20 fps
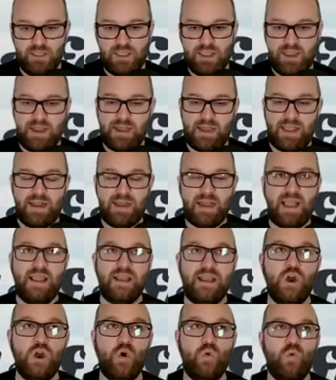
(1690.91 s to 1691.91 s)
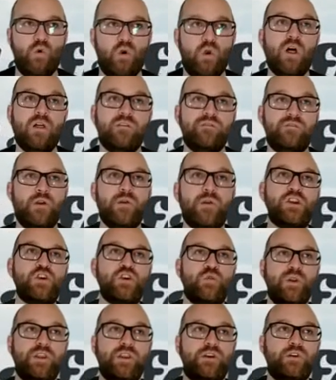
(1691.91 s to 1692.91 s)
And I know we're all very
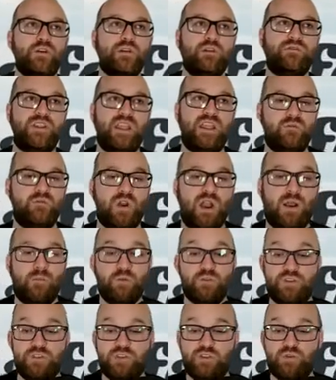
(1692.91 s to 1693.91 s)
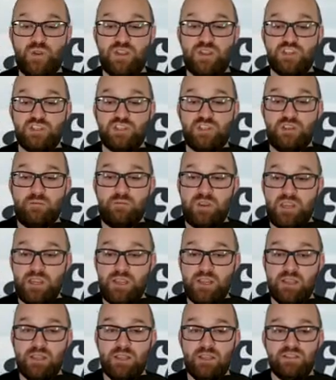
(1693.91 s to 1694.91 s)
critical of Dave Roberts, especially
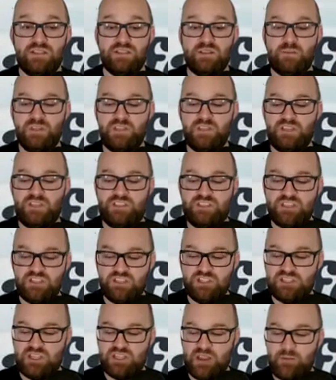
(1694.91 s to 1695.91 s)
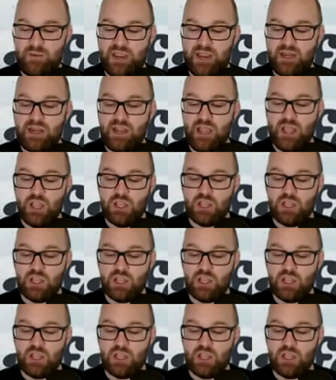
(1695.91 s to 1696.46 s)
me, some of the decisions they made.